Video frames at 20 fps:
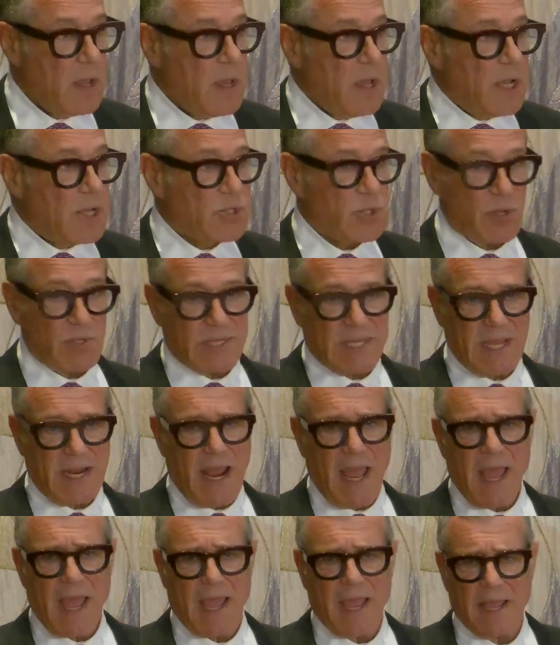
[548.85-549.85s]
So
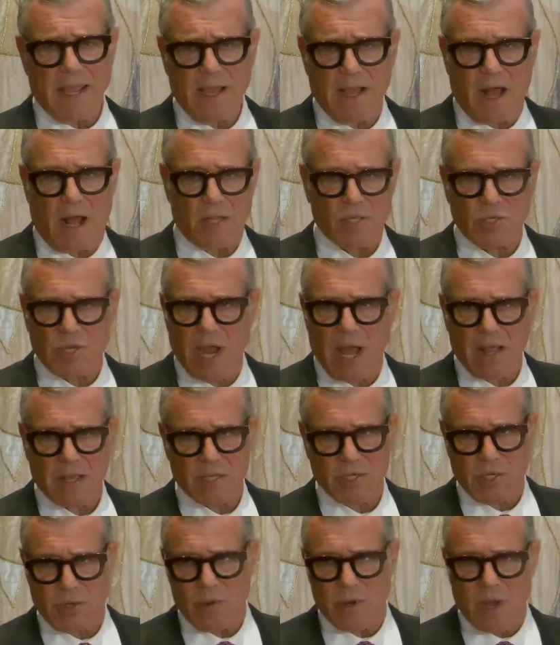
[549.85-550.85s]
today, I'll
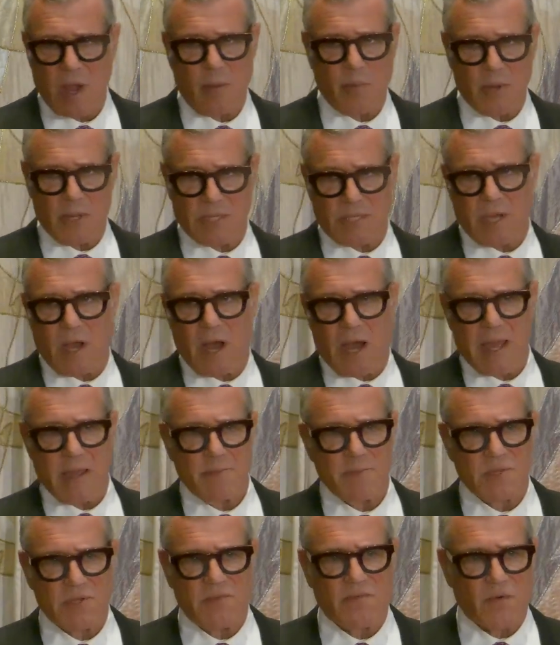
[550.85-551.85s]
challenge you a couple of
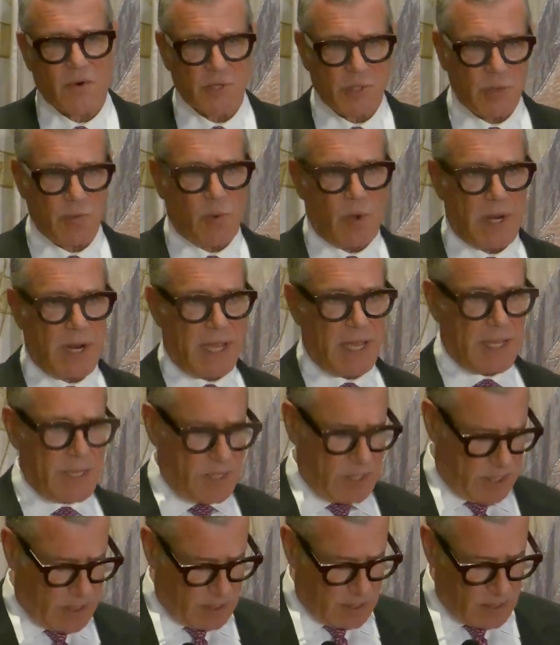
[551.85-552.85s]
times. The first one
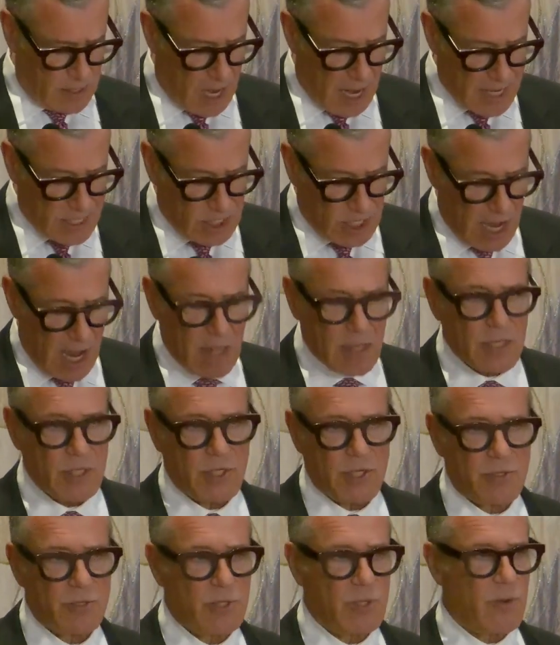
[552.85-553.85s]
is, I challenge
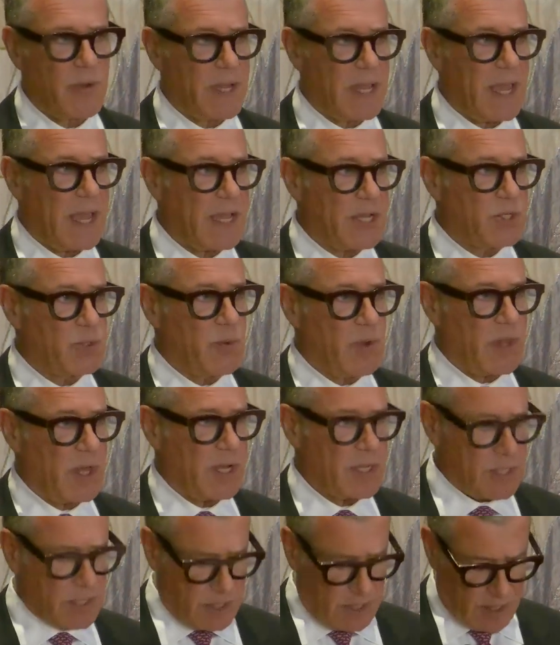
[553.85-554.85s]
you to engage with
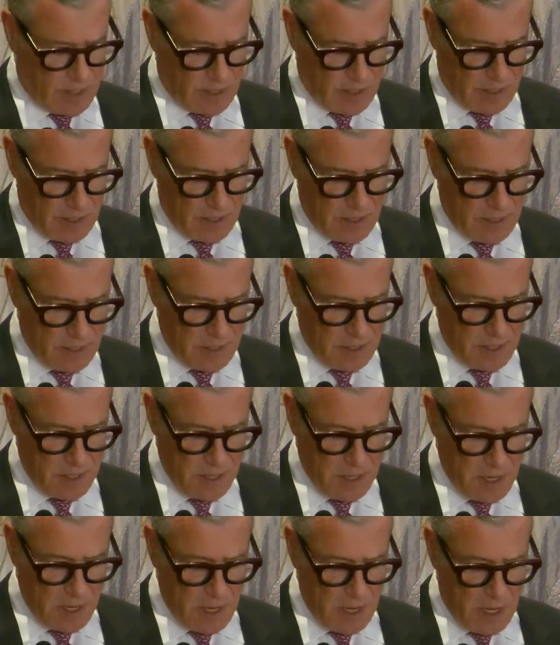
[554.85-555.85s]
us.
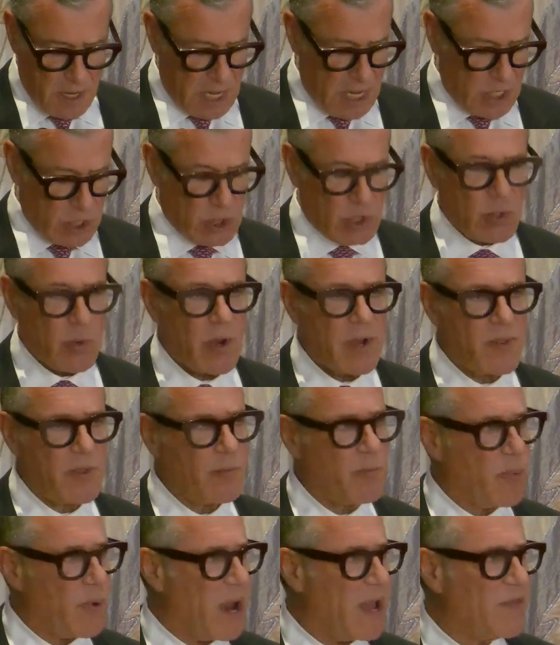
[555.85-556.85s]
Enjoy the
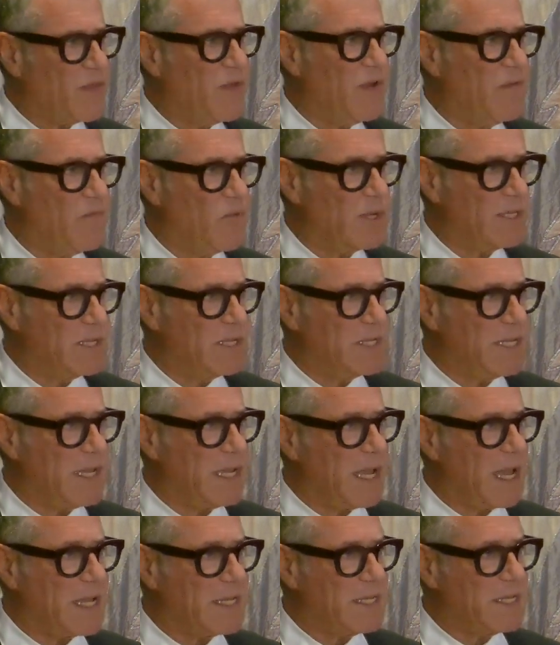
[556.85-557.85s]
breadth of what
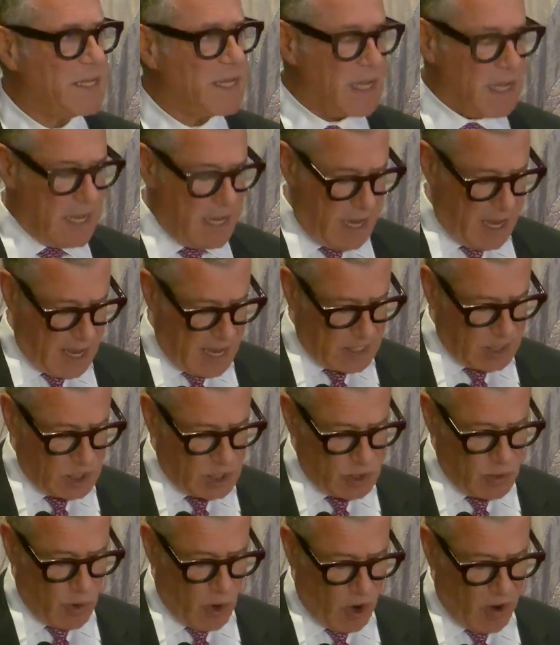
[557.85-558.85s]
TST has
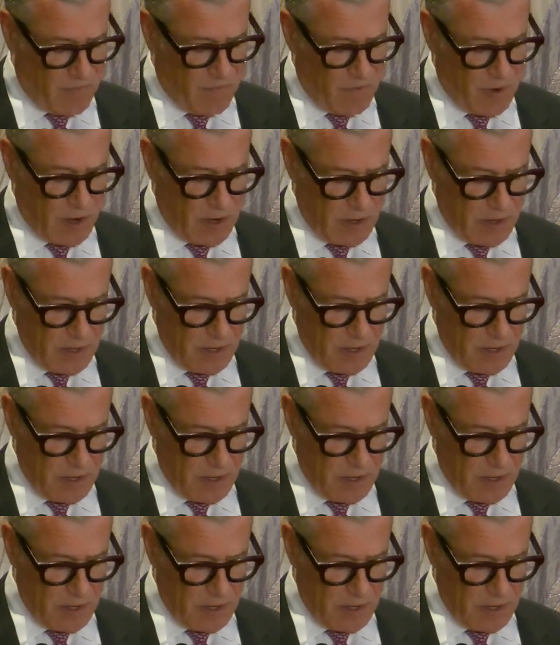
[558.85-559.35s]
to offer.